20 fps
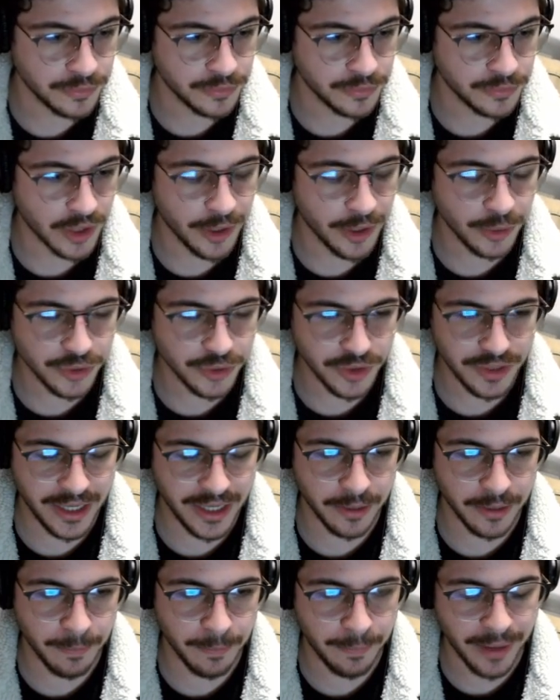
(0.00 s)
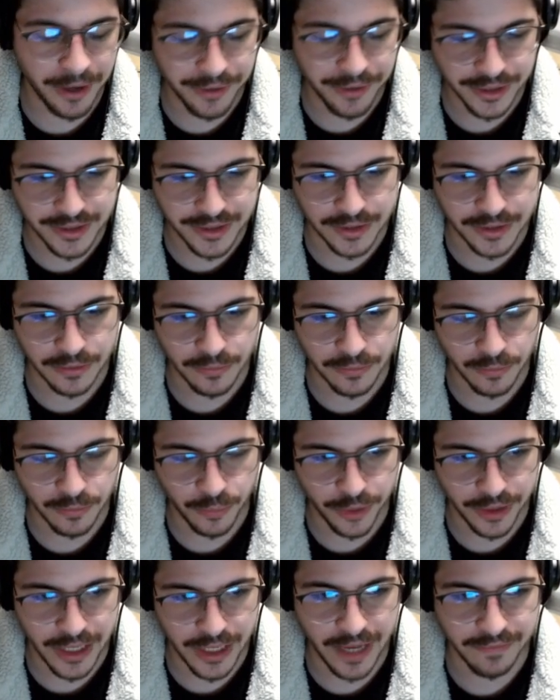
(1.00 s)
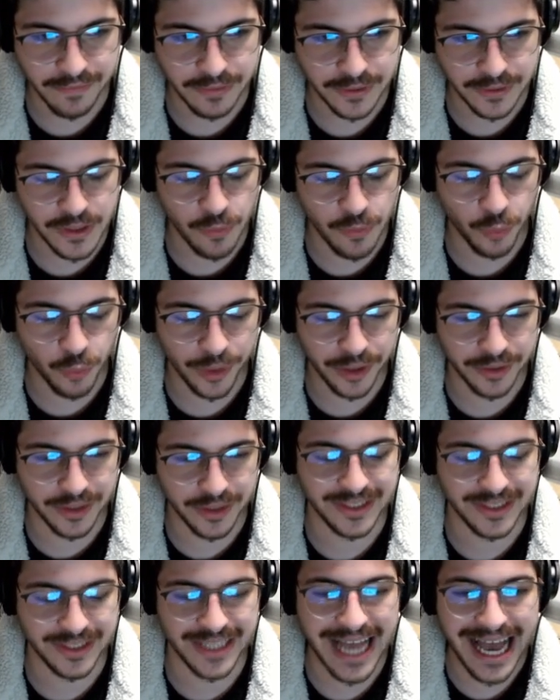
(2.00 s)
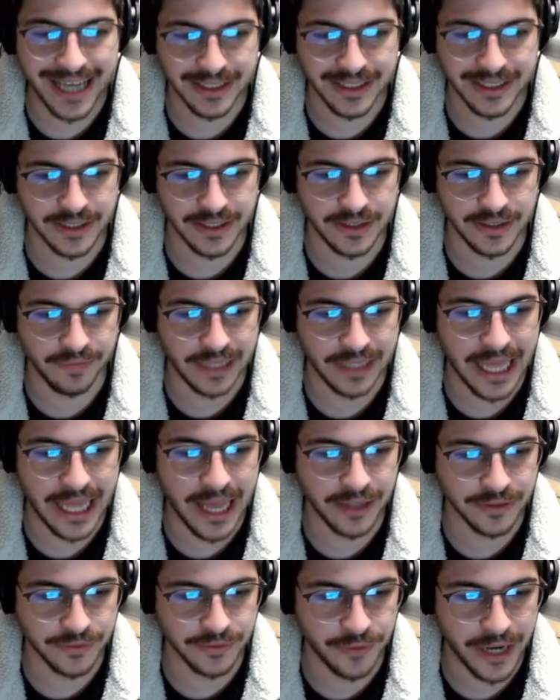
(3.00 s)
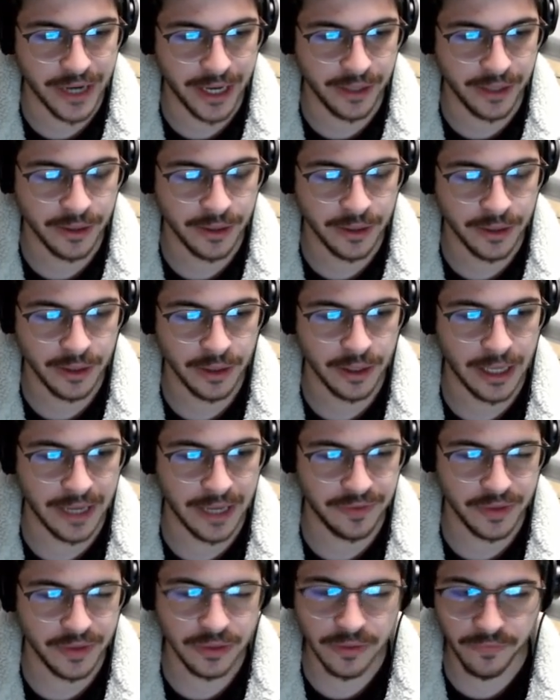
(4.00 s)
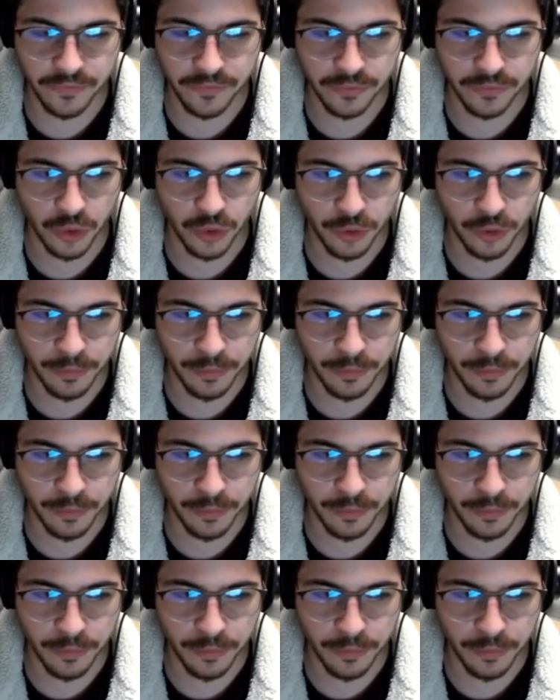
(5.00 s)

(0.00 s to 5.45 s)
I also did a comparison. We're gonna have to see what are the sizes of land, right? I think the floor